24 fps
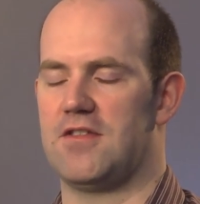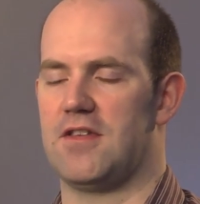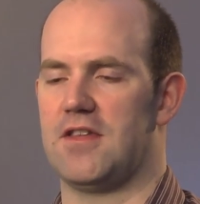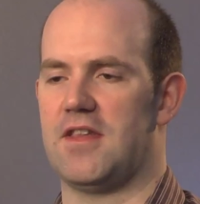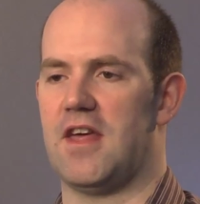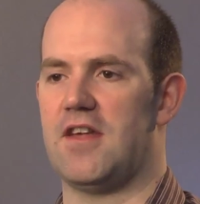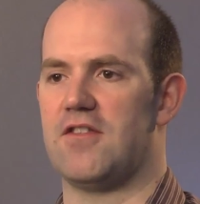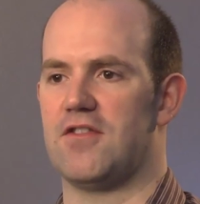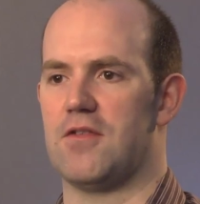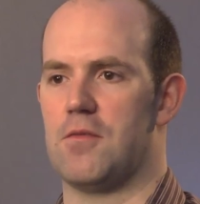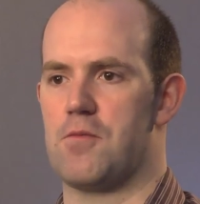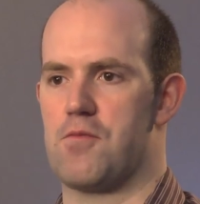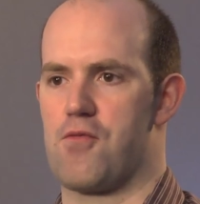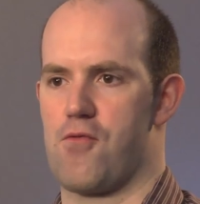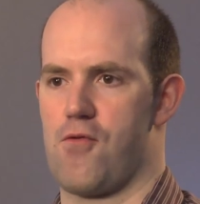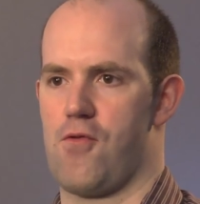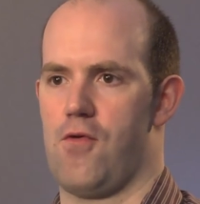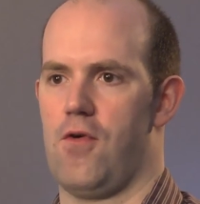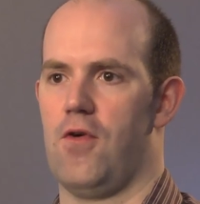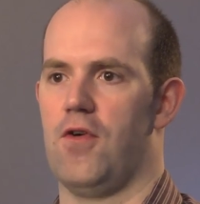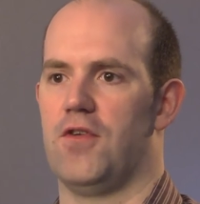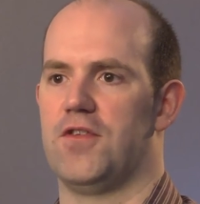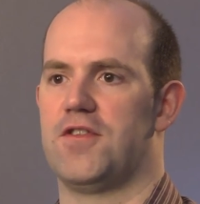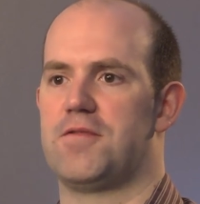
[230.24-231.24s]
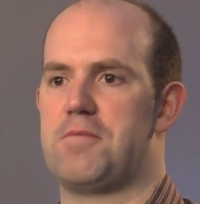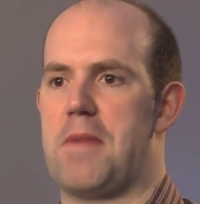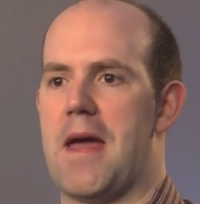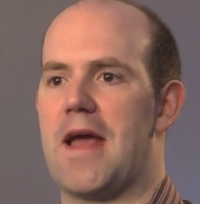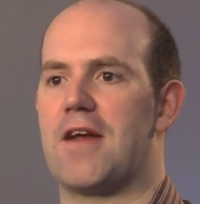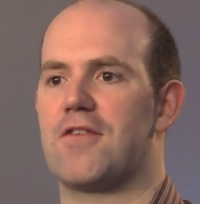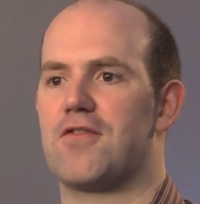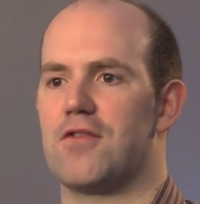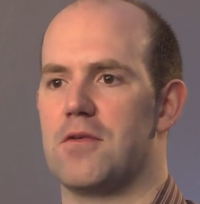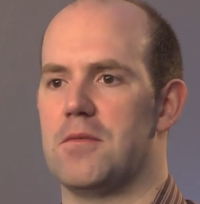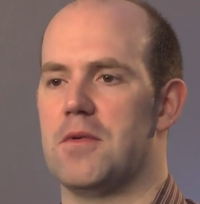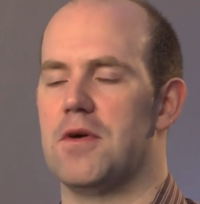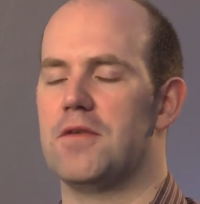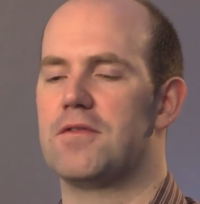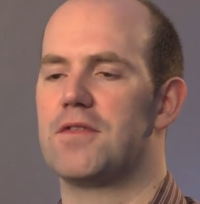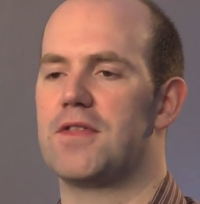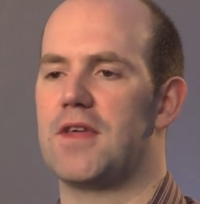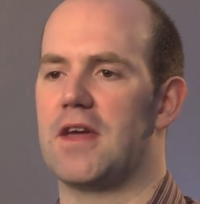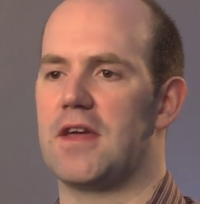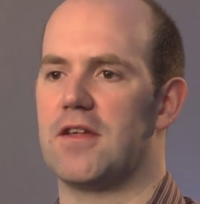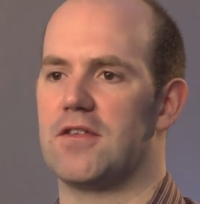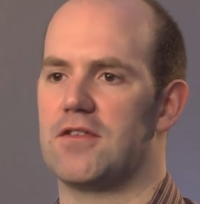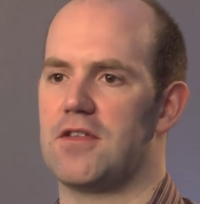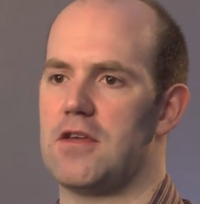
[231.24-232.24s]
there's a broad spectrum of
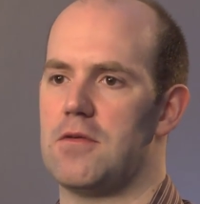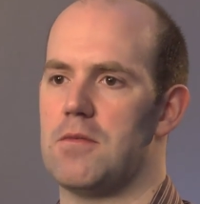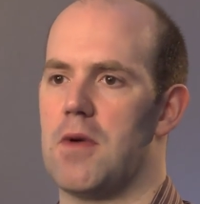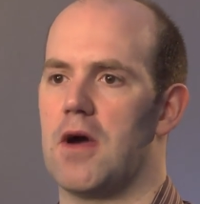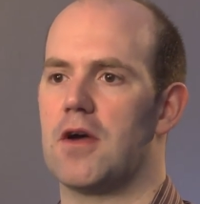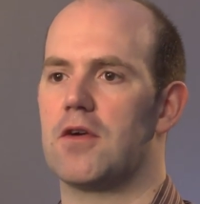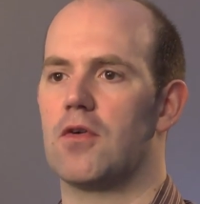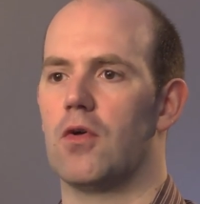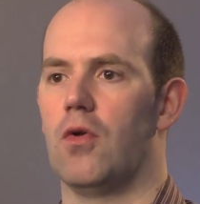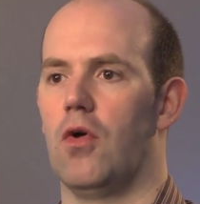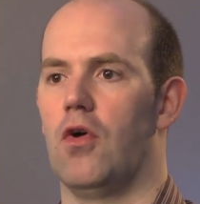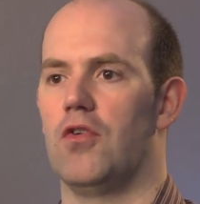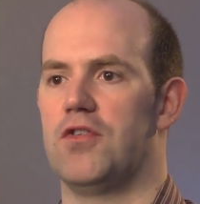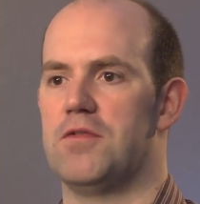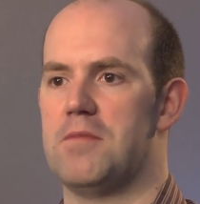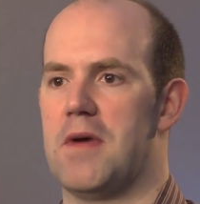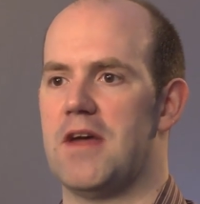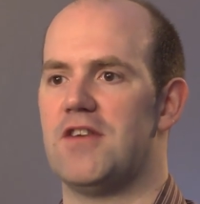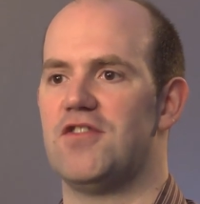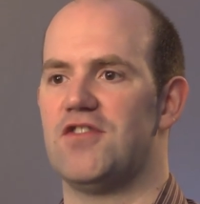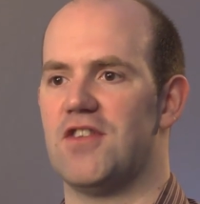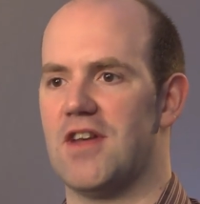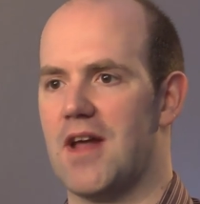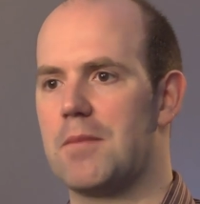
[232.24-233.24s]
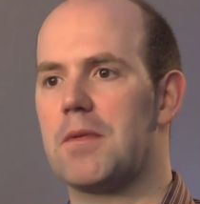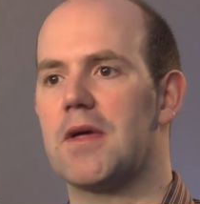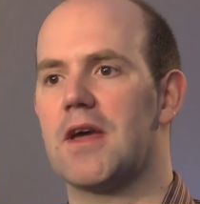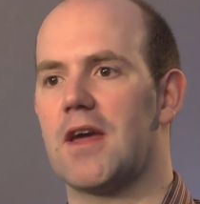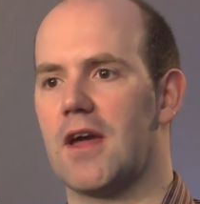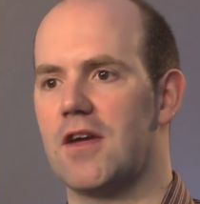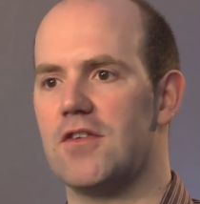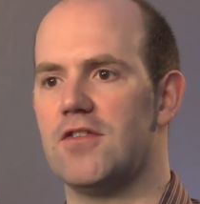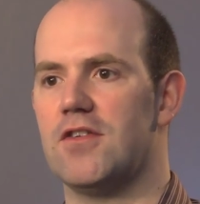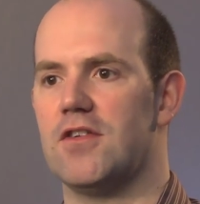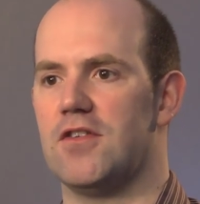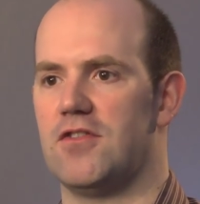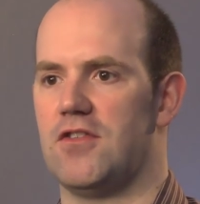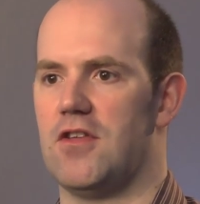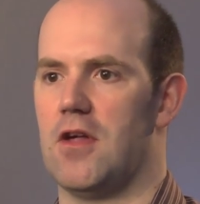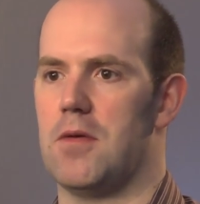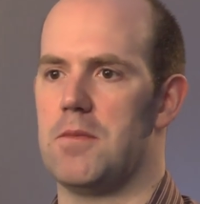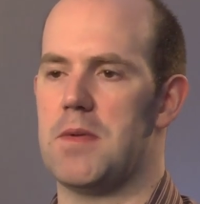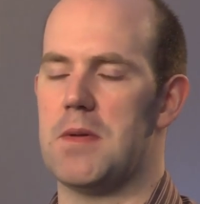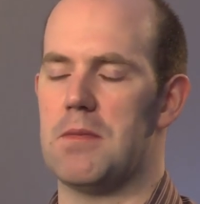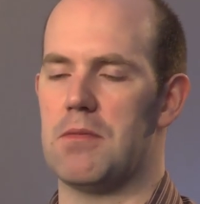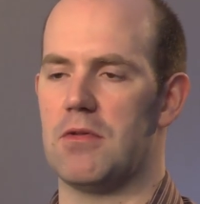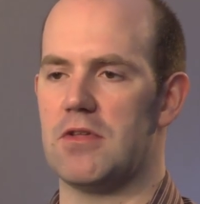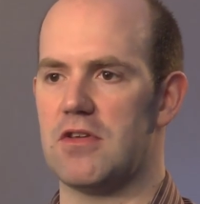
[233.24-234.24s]
things that you might call automation applications.
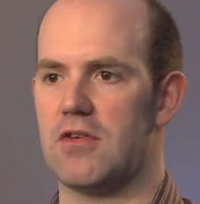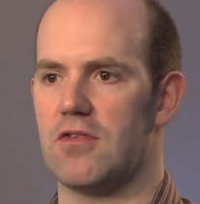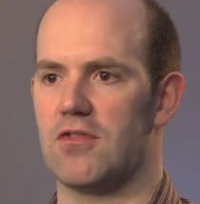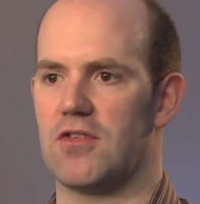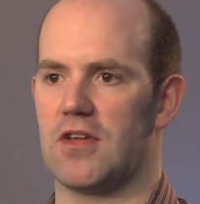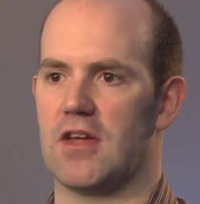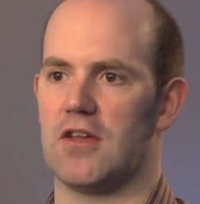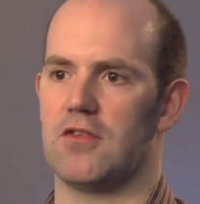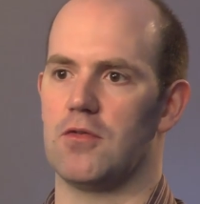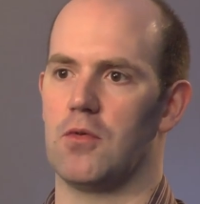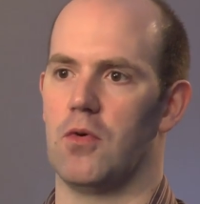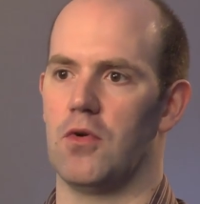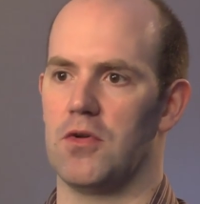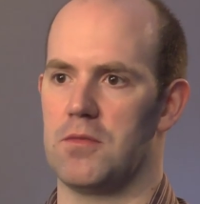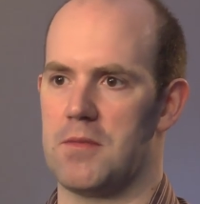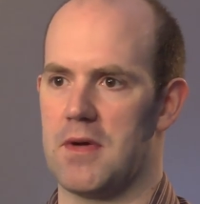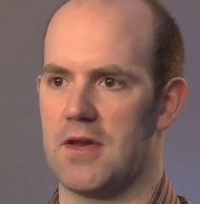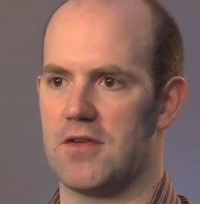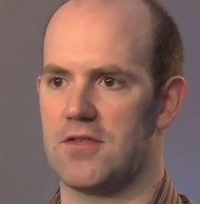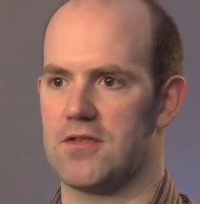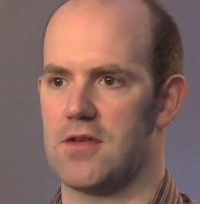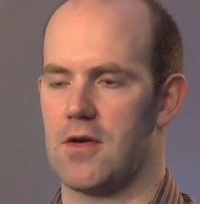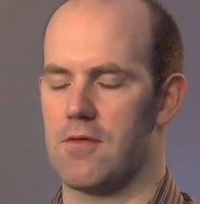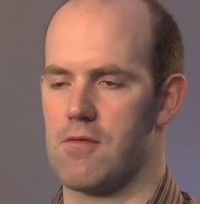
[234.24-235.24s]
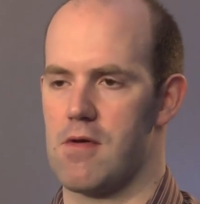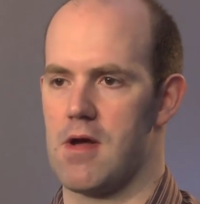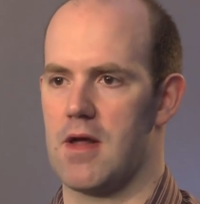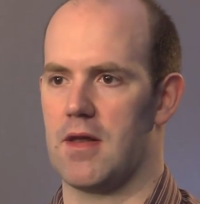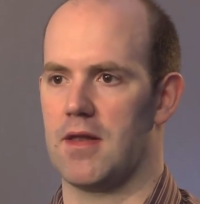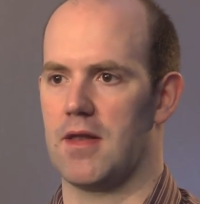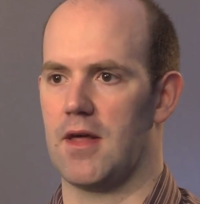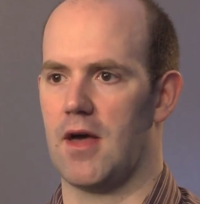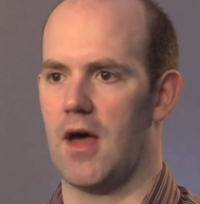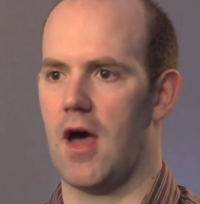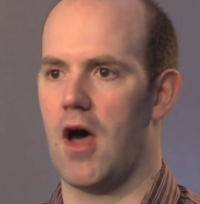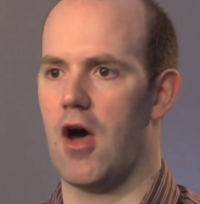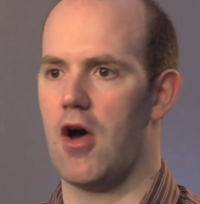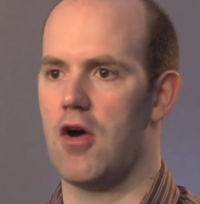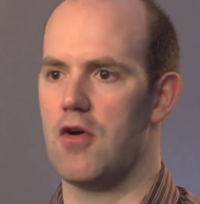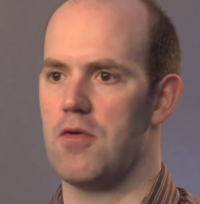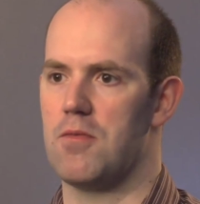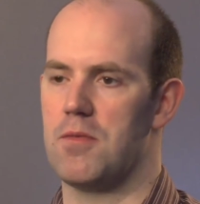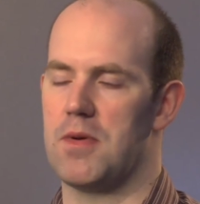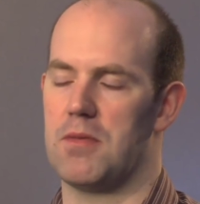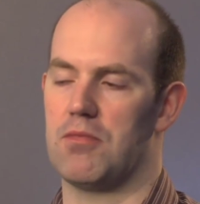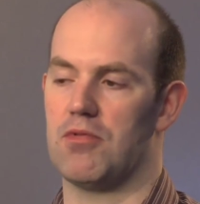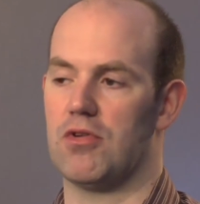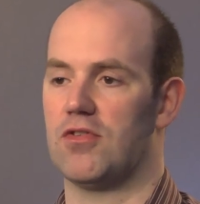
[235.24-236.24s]
People using it to automate stuff around at
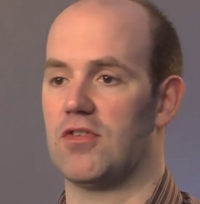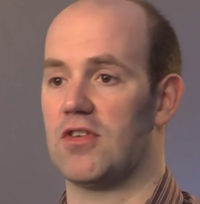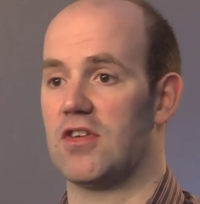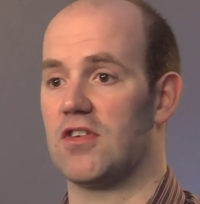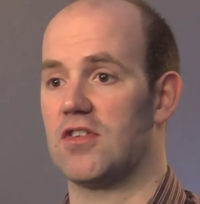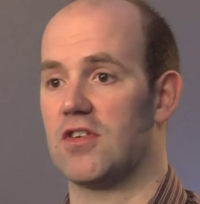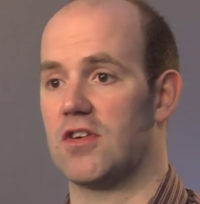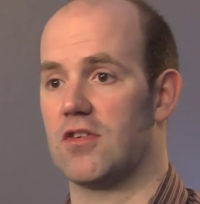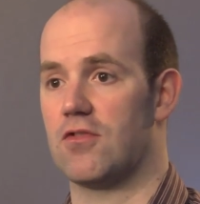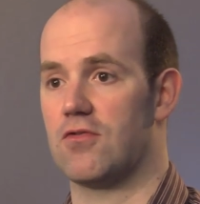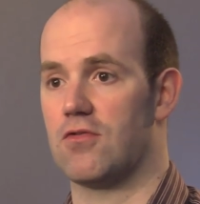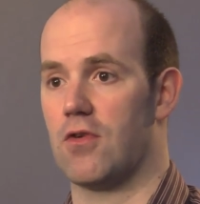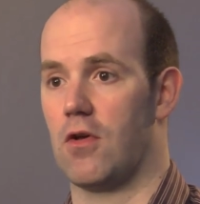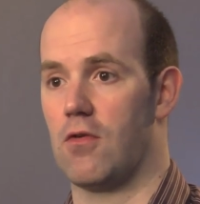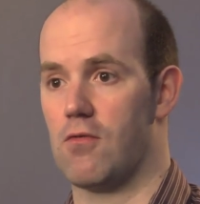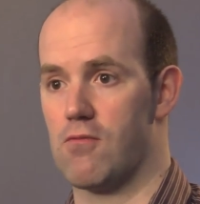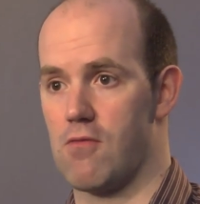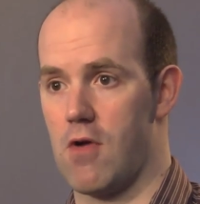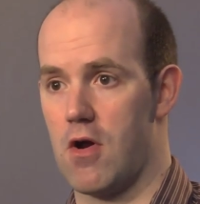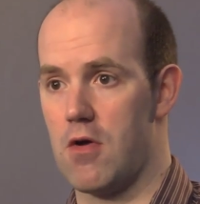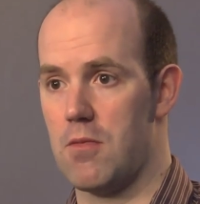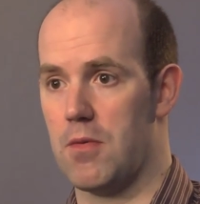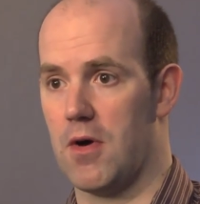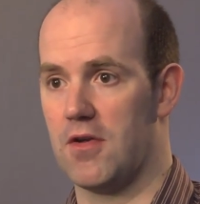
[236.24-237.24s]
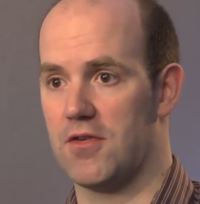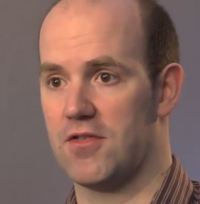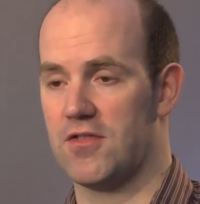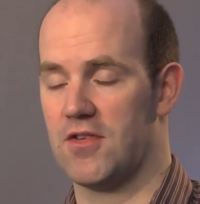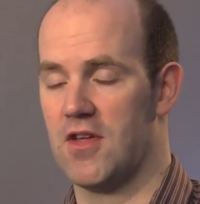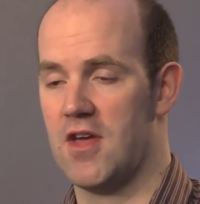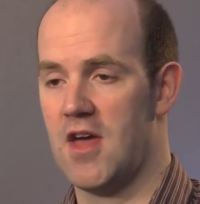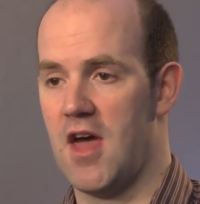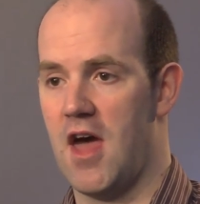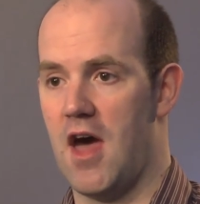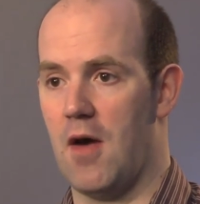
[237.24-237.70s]
home, people using it to control robots.